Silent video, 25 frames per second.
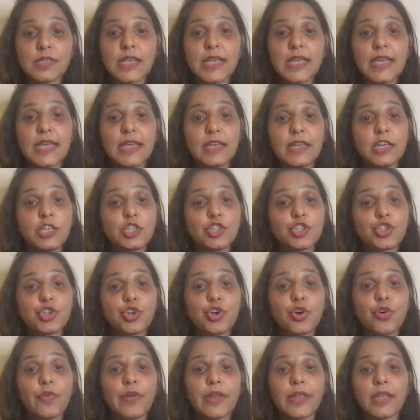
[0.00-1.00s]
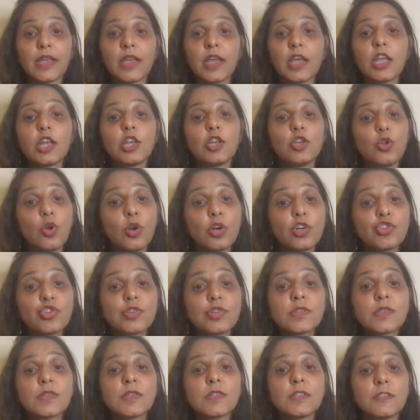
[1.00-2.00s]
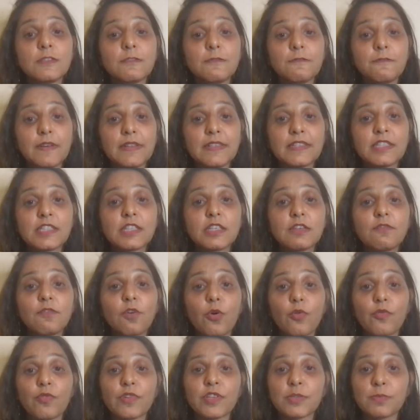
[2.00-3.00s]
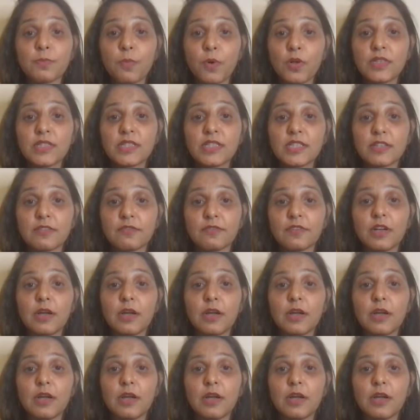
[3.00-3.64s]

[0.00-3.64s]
in ensuring not just a defensive or responsive,